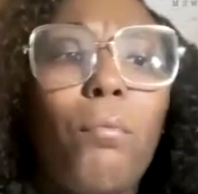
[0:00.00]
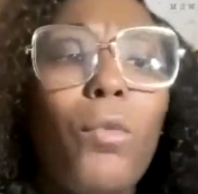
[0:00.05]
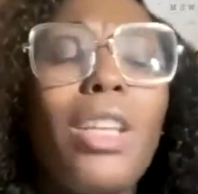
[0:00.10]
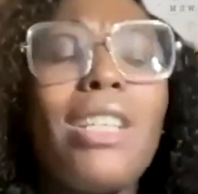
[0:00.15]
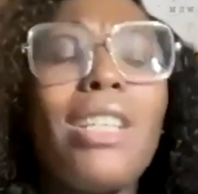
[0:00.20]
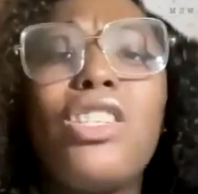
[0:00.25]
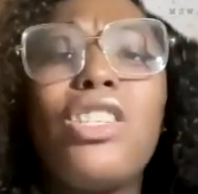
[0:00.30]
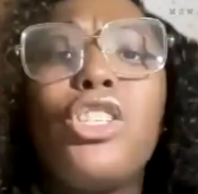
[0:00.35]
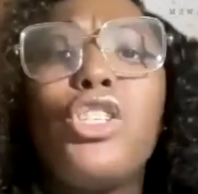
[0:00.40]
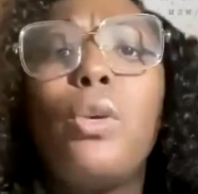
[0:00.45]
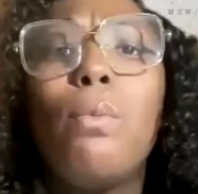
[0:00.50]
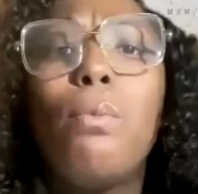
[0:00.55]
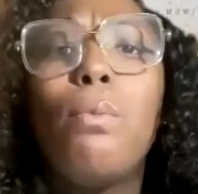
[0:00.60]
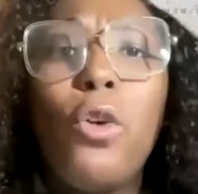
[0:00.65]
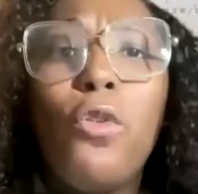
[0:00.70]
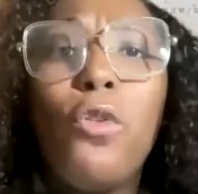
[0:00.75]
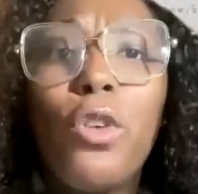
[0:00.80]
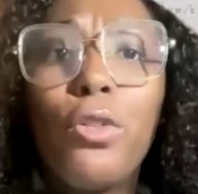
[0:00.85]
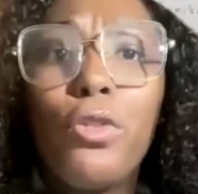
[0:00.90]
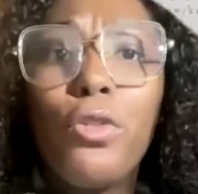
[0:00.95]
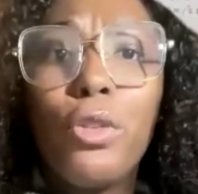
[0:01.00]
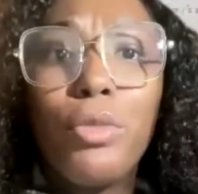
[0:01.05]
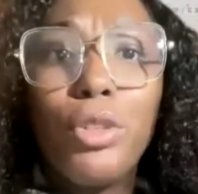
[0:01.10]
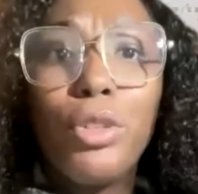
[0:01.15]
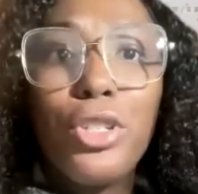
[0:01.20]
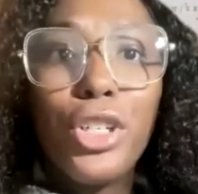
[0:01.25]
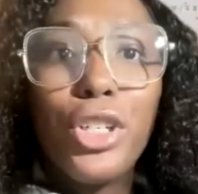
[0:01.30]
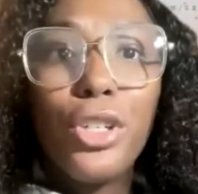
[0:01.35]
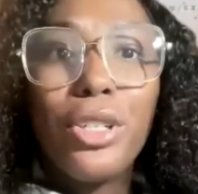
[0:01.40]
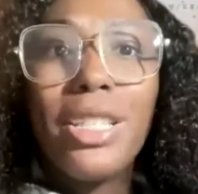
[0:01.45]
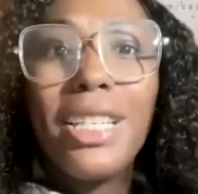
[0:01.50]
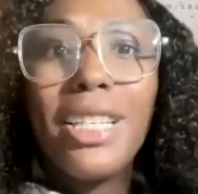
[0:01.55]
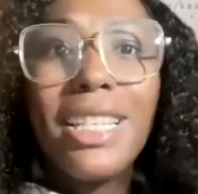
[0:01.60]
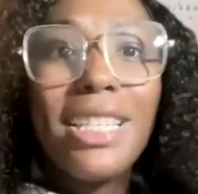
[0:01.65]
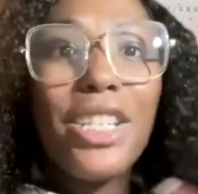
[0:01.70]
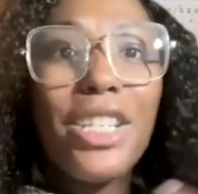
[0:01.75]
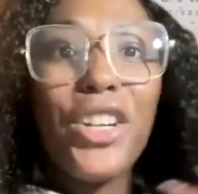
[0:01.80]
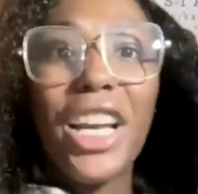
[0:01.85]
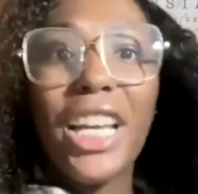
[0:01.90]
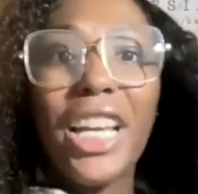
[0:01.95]
Since you both are from New Jersey, is
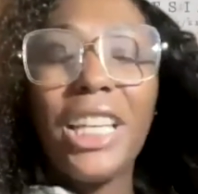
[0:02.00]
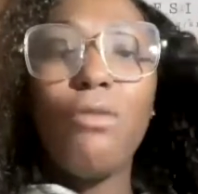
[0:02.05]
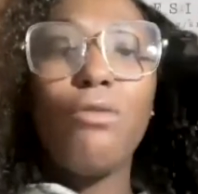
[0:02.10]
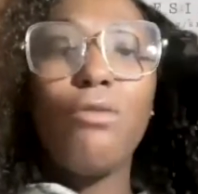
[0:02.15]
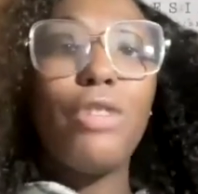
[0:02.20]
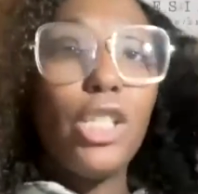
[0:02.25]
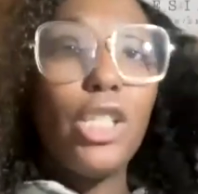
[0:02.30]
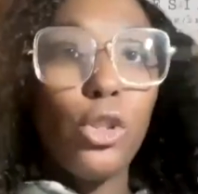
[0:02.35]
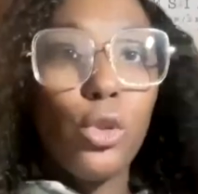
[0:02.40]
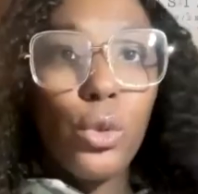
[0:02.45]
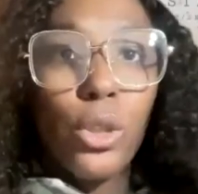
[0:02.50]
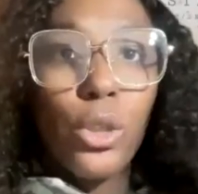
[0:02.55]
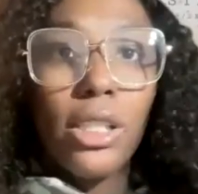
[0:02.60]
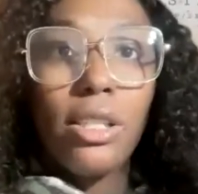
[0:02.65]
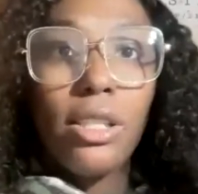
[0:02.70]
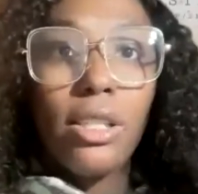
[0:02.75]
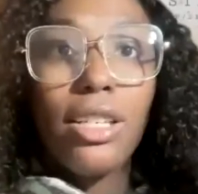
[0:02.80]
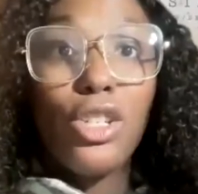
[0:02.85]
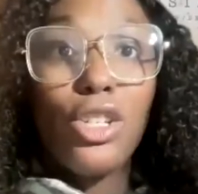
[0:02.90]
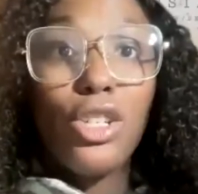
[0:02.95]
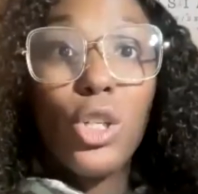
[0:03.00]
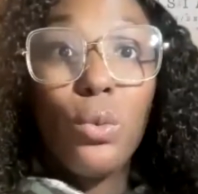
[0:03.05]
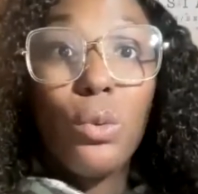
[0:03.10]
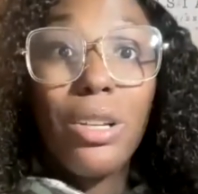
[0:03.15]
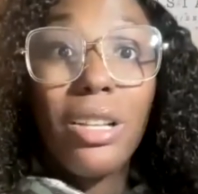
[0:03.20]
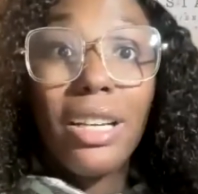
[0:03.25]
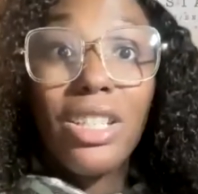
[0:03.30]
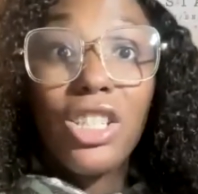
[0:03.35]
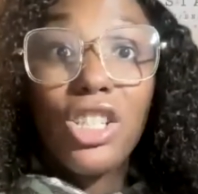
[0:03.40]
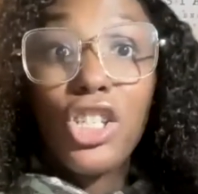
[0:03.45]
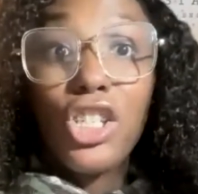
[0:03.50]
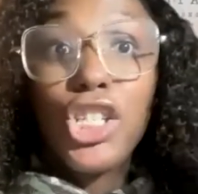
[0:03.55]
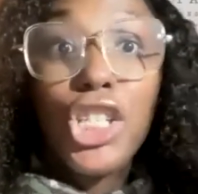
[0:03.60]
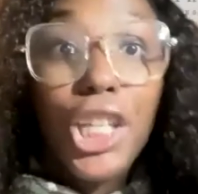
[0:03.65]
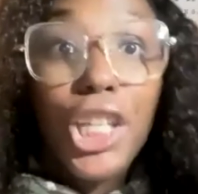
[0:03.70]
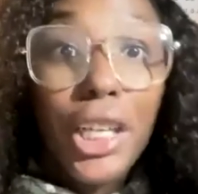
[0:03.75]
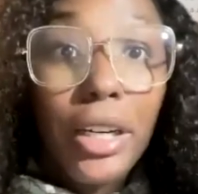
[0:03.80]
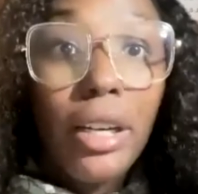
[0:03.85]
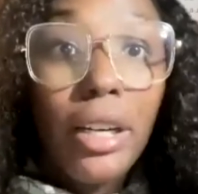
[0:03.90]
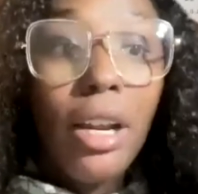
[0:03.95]
there any resources that you would like to
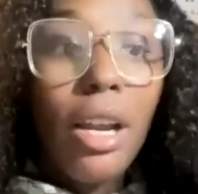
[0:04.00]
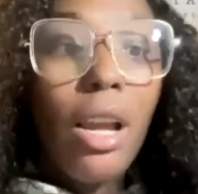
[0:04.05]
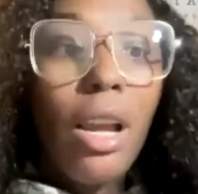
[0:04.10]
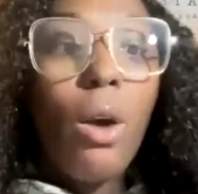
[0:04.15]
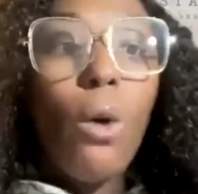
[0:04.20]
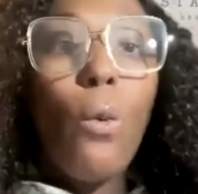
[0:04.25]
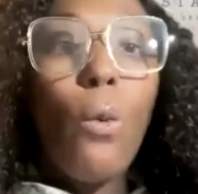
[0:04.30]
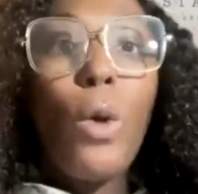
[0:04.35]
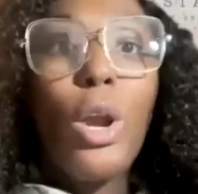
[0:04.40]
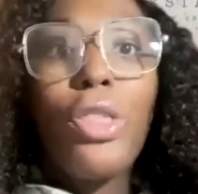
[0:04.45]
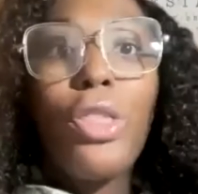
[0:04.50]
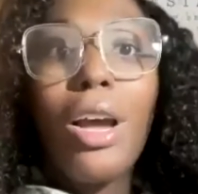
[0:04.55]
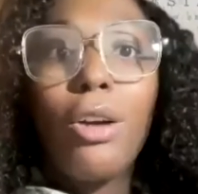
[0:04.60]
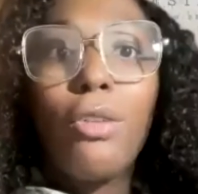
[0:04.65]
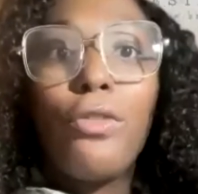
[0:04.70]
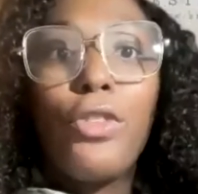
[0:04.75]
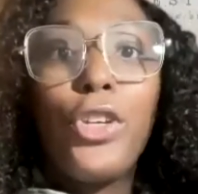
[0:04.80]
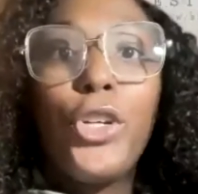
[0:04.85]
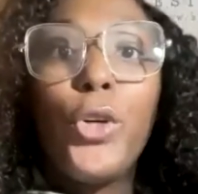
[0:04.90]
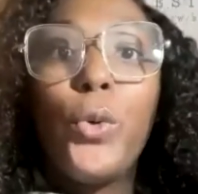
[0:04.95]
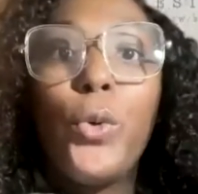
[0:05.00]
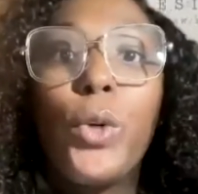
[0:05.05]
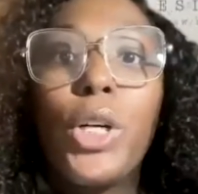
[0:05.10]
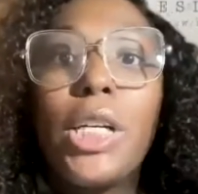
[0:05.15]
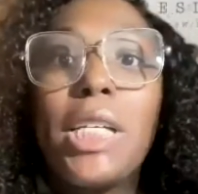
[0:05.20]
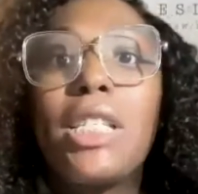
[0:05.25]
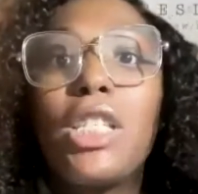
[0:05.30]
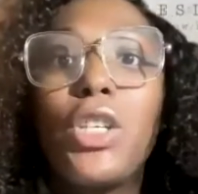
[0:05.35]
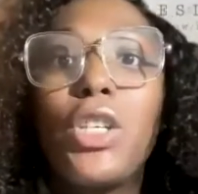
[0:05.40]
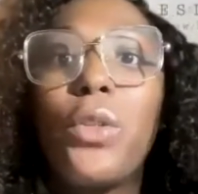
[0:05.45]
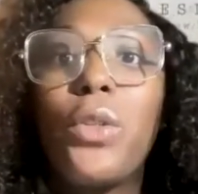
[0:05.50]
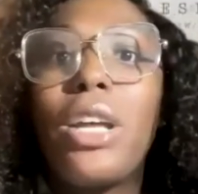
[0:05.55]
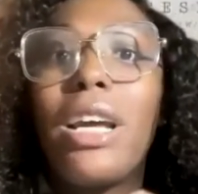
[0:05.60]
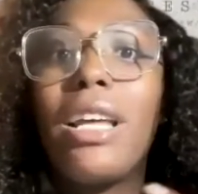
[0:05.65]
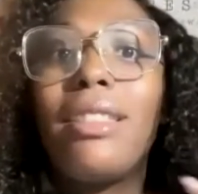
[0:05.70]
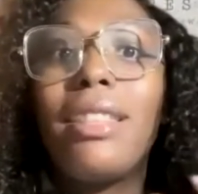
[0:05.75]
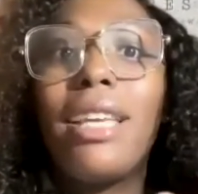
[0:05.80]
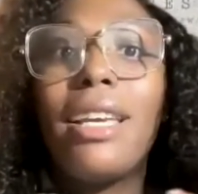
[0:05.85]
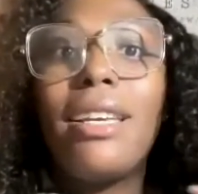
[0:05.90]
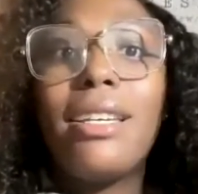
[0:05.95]
share with our viewers so that
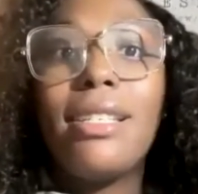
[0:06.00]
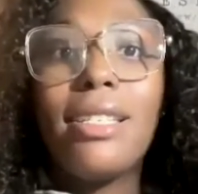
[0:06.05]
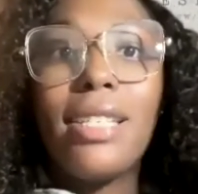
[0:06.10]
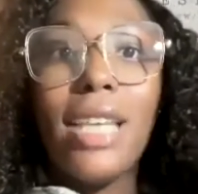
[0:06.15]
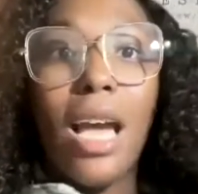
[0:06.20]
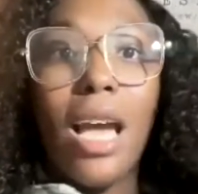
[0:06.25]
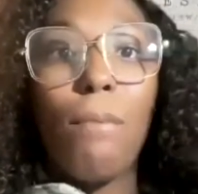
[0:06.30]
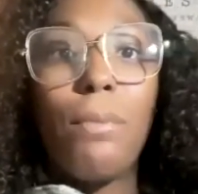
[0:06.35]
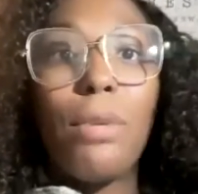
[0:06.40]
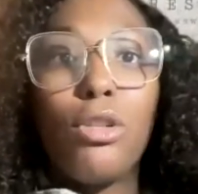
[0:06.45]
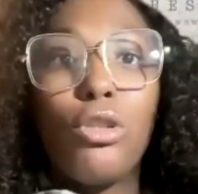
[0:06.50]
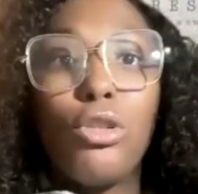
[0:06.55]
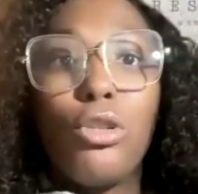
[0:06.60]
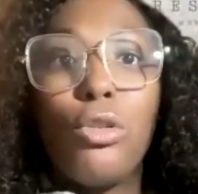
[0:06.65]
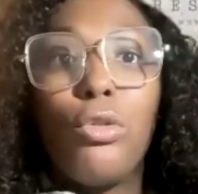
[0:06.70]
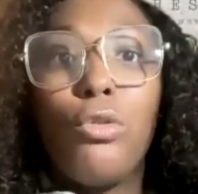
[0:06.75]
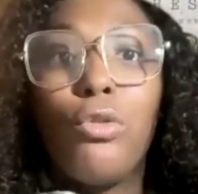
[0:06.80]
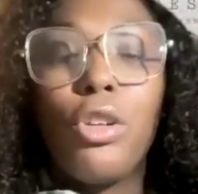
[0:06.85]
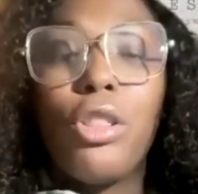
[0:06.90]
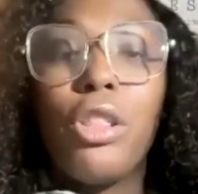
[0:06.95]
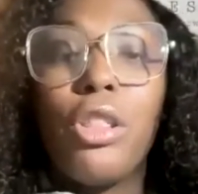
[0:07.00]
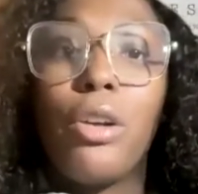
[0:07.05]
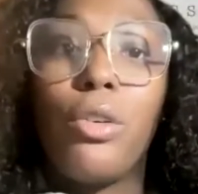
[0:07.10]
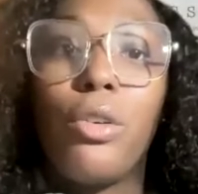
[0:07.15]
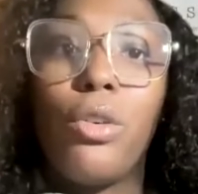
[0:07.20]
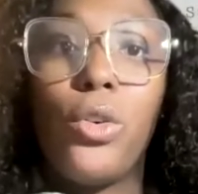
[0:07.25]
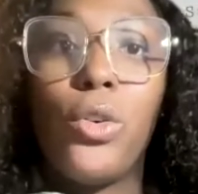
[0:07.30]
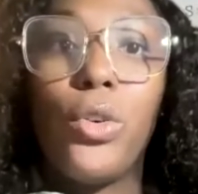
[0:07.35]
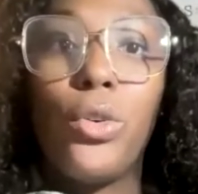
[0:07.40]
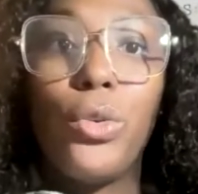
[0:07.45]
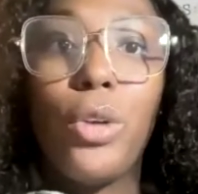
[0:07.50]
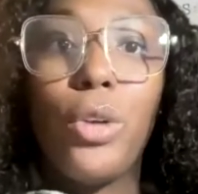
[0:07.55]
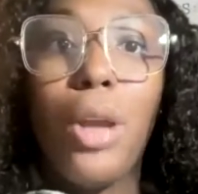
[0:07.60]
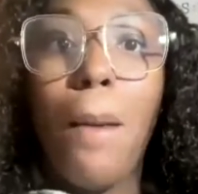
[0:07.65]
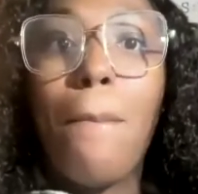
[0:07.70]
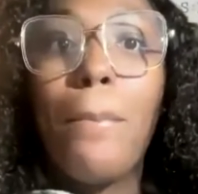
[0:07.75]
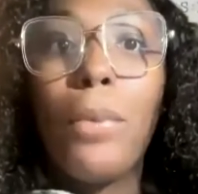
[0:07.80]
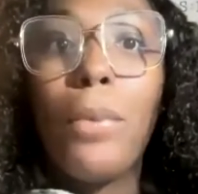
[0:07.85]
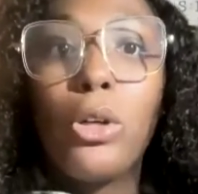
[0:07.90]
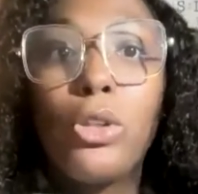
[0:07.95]
they can tap into for their own
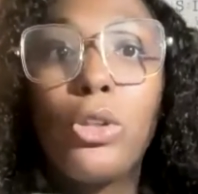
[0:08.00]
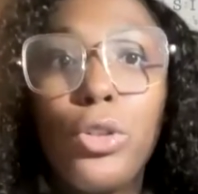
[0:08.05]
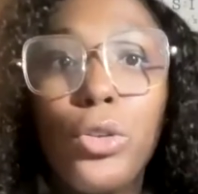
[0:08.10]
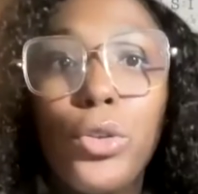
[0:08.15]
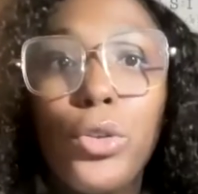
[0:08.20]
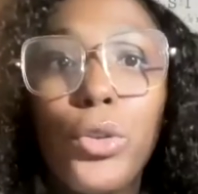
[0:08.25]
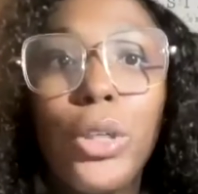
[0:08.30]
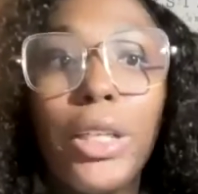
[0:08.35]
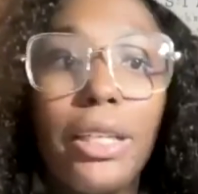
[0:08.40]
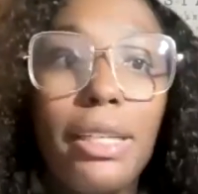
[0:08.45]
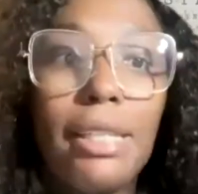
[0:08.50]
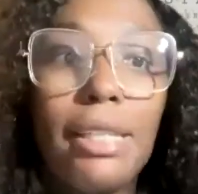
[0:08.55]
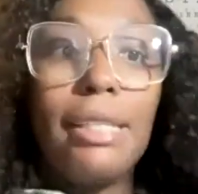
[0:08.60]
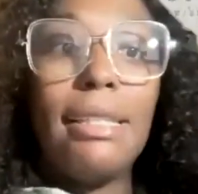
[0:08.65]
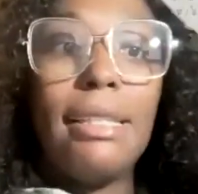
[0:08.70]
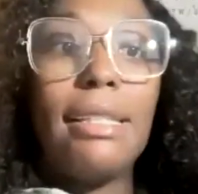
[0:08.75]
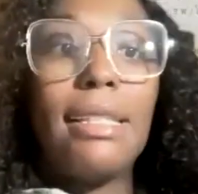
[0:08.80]
personal needs?